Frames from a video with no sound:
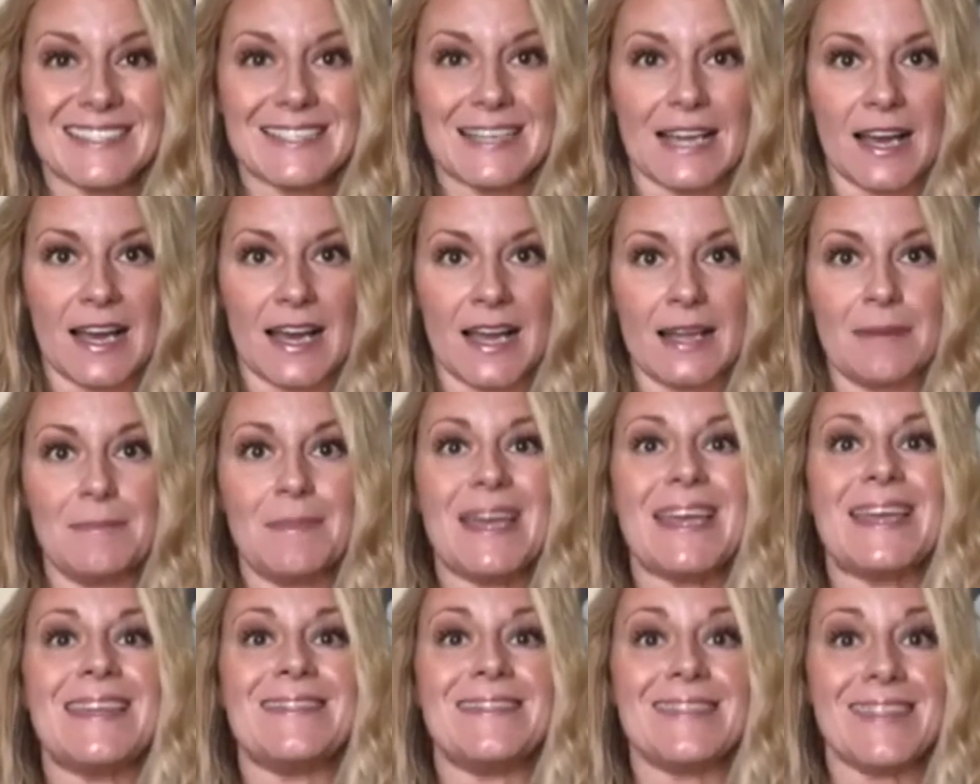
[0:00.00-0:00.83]
time
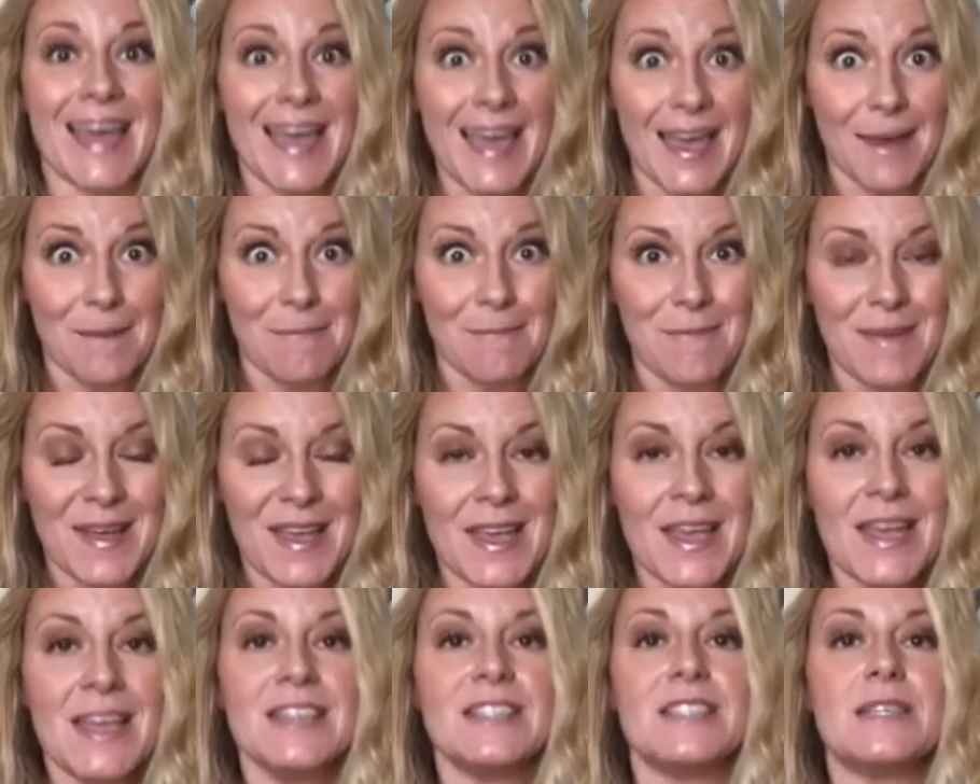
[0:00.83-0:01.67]
in them
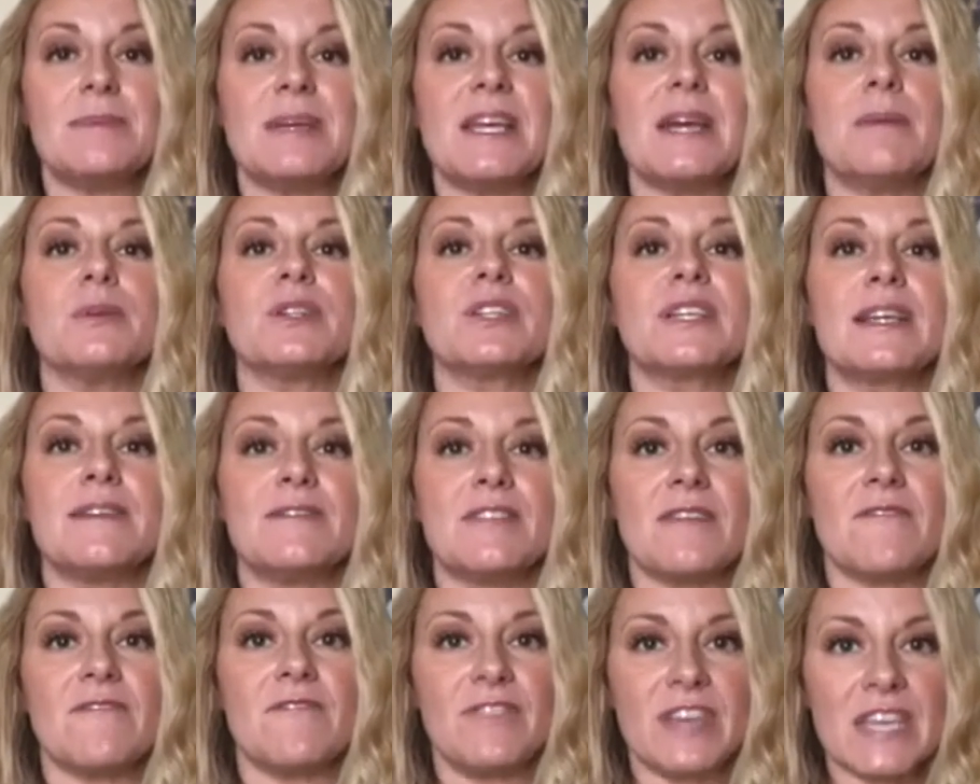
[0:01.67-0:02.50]
to be able to give
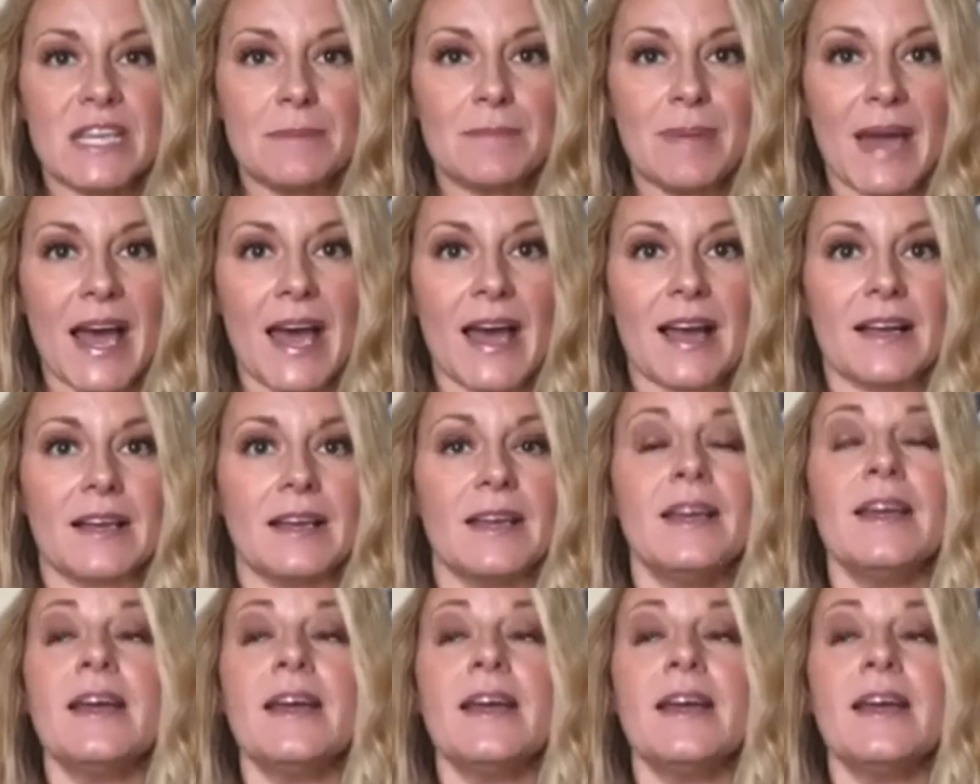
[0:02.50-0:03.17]
them feedback